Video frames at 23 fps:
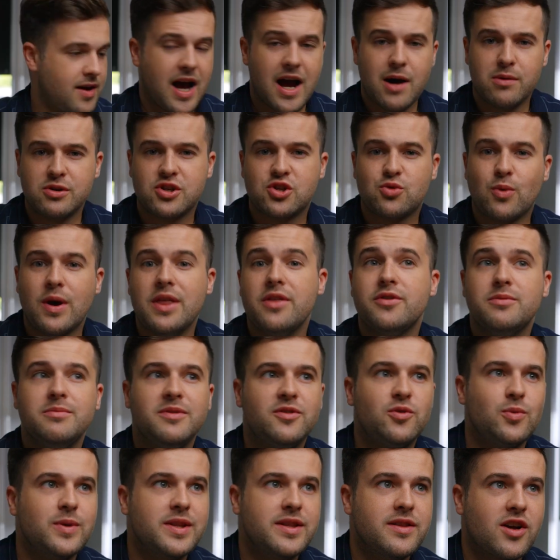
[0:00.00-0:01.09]
I was swithering
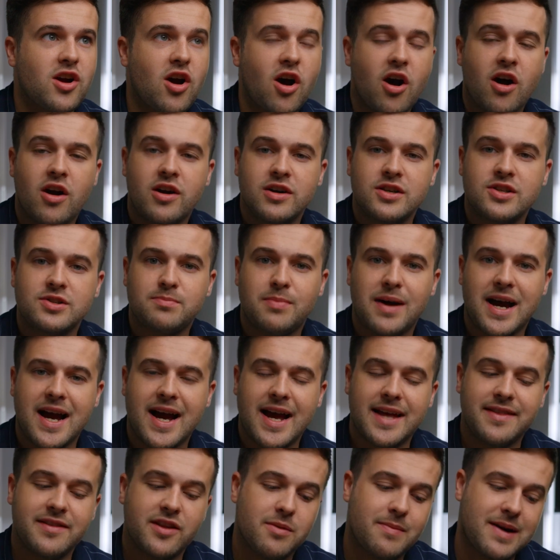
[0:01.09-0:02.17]
between the cards, but
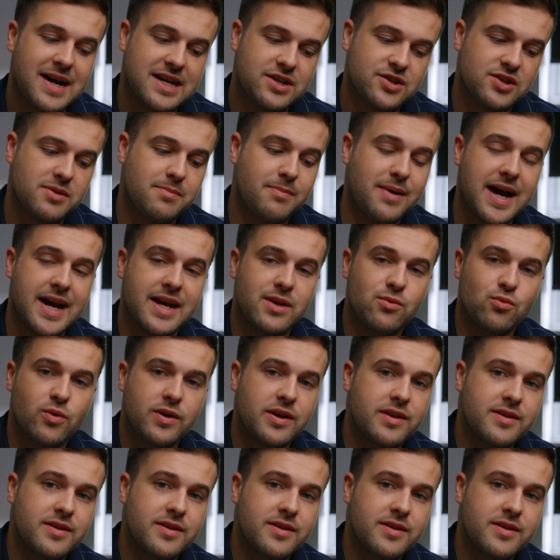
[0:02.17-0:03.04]
I ended up actually buying one